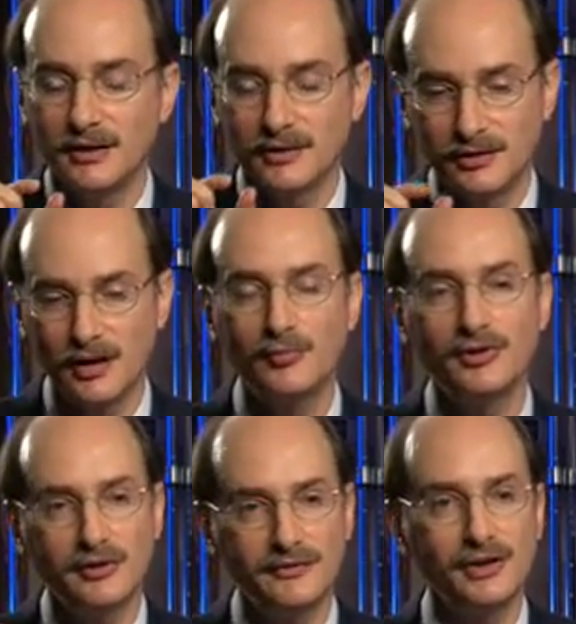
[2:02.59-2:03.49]
the
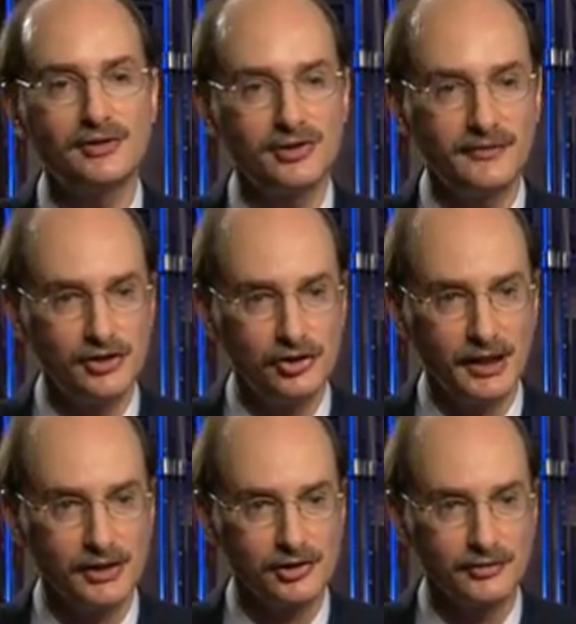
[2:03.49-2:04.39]
number of years of
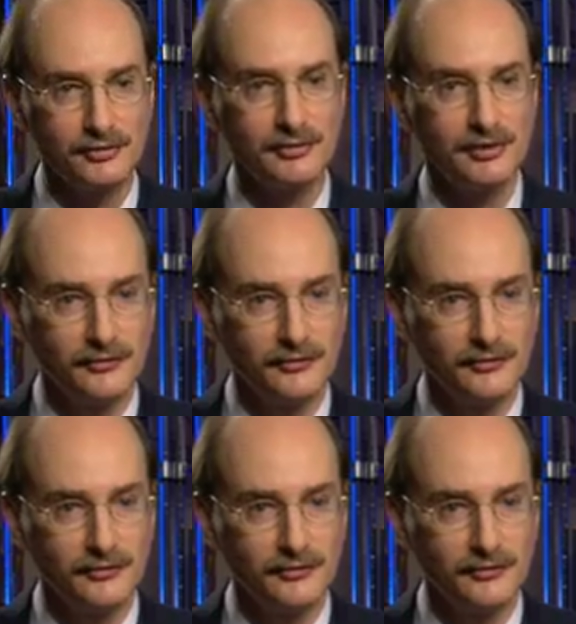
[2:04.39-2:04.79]
education